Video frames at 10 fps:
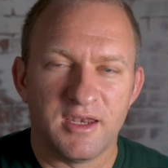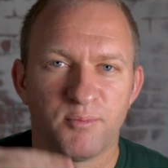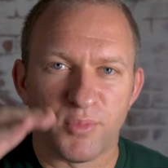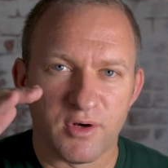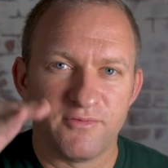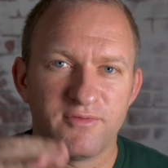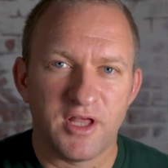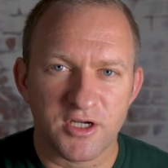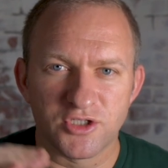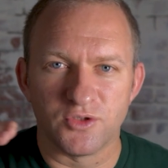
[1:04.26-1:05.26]
number
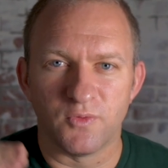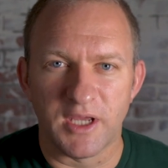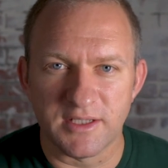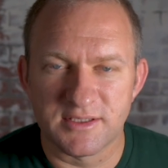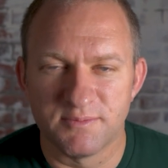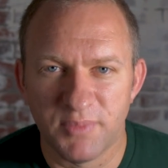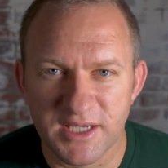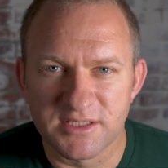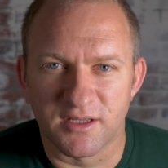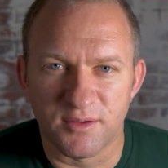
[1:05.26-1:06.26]
fluctuates
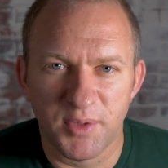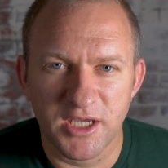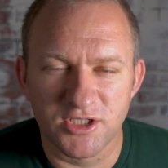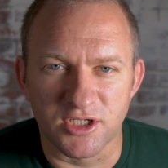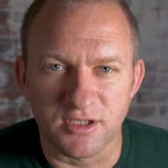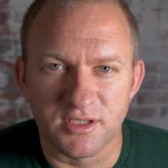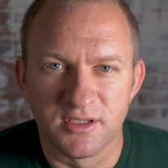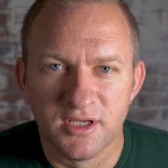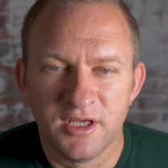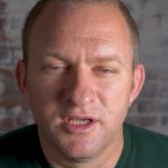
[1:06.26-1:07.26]
based on the patient.
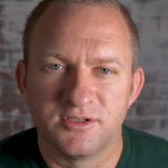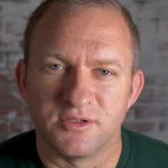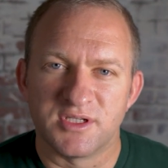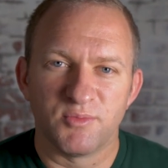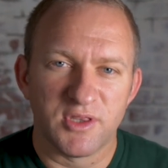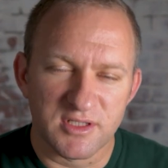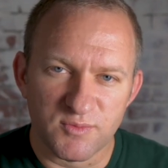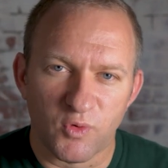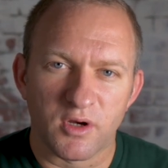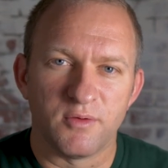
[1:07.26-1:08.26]
So someone that's
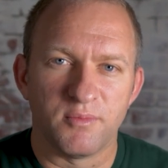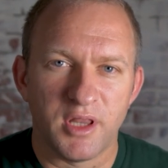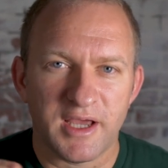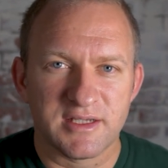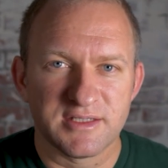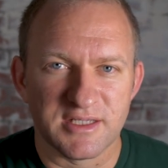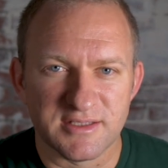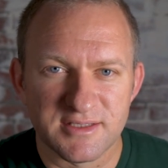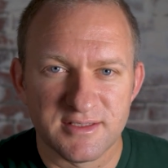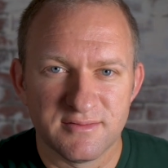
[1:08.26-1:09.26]
more complex
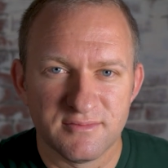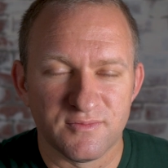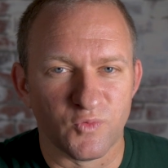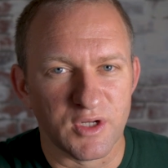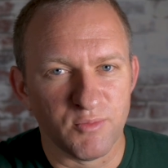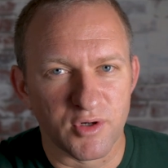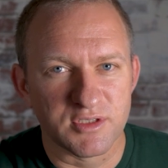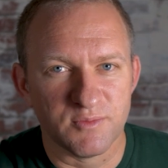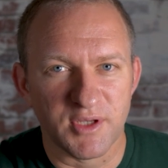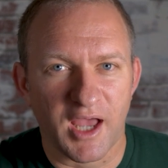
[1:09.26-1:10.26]
gets
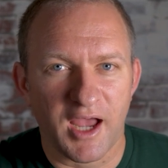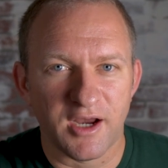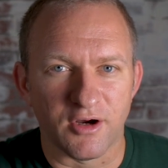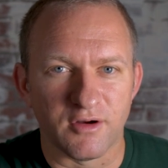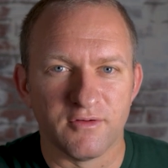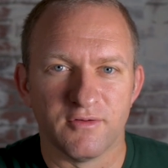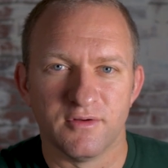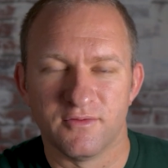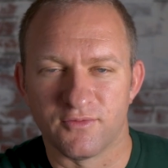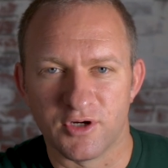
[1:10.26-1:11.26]
reimbursed a bit higher
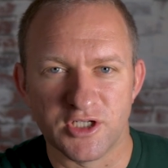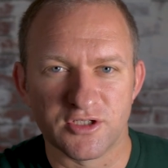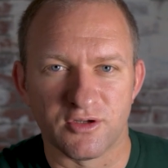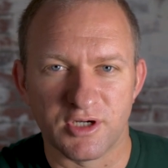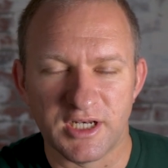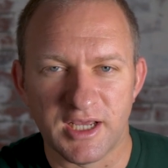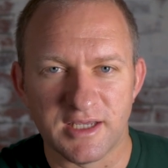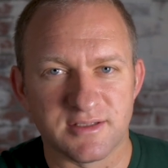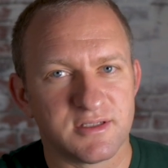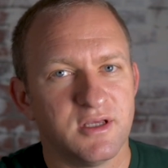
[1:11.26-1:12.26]
for each 30
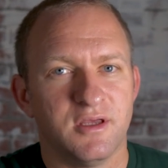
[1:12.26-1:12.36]
days.